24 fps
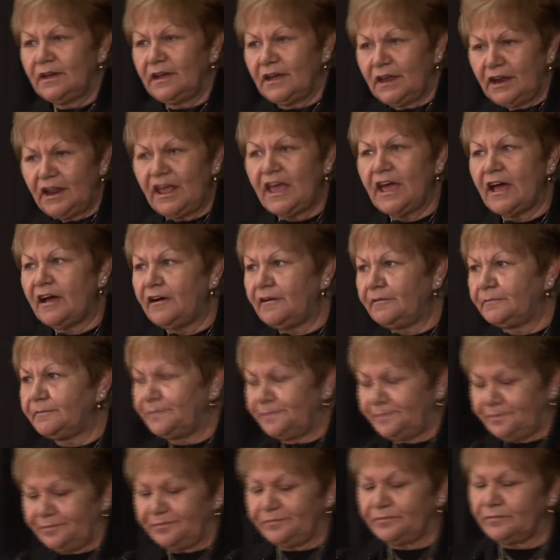Anyhow,
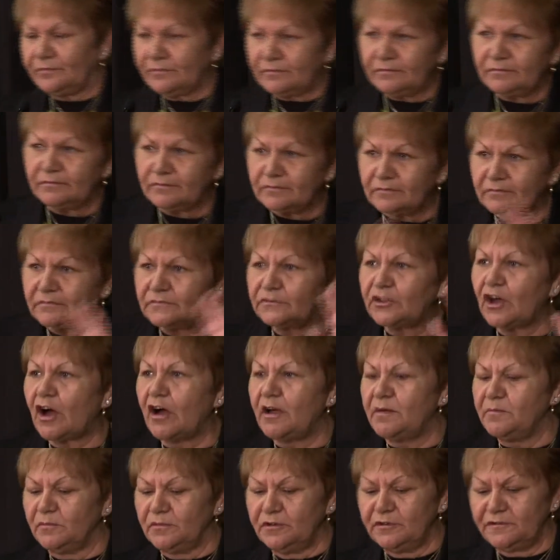
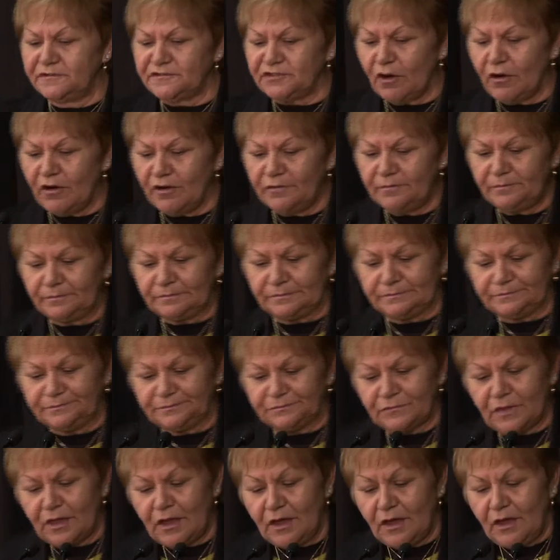time moves
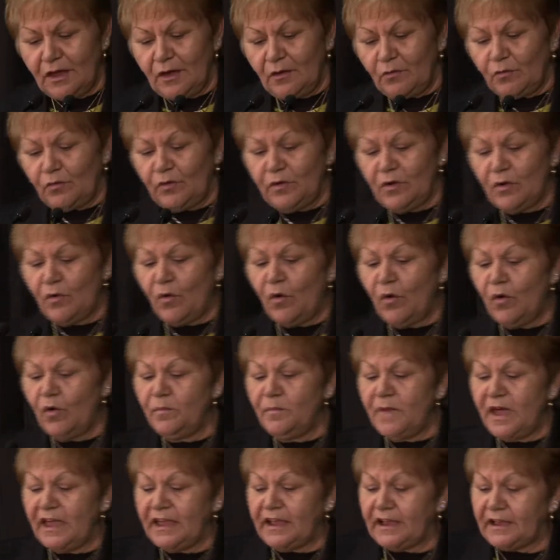on. We
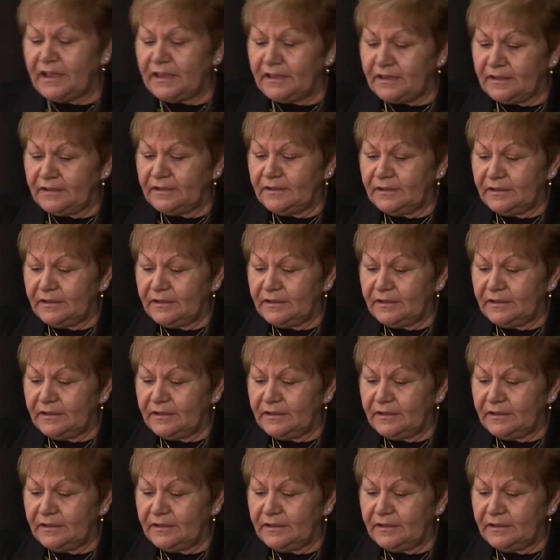all make